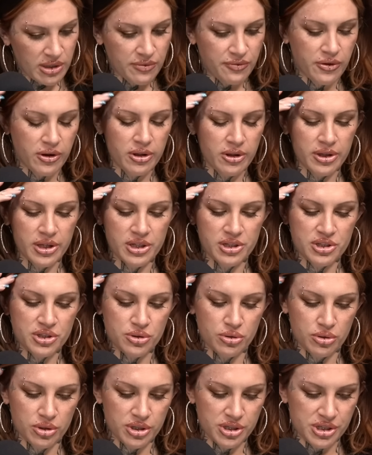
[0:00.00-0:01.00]
and falling in
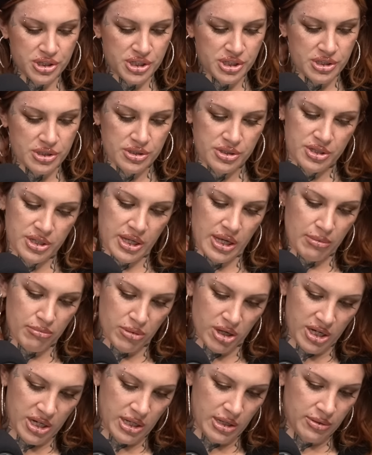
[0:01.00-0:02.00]
stores to get
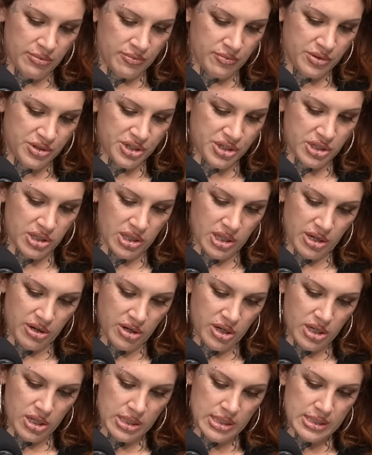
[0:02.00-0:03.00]
money that's a little bit
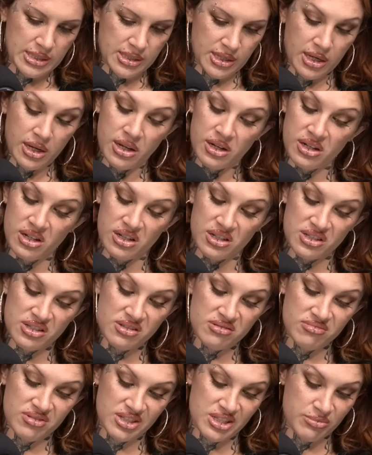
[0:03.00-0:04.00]
funny yeah it is yeah.
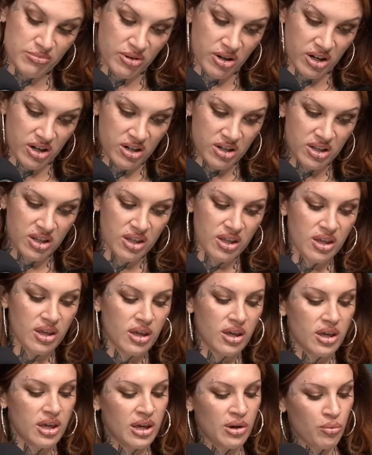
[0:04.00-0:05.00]
and smart
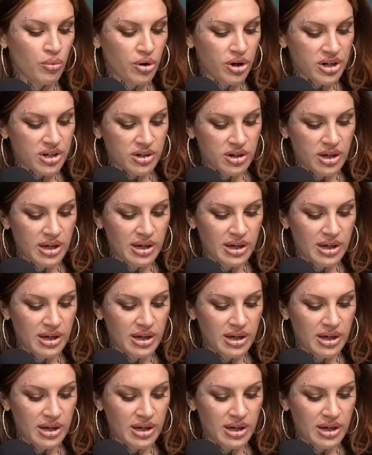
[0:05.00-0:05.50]
it worked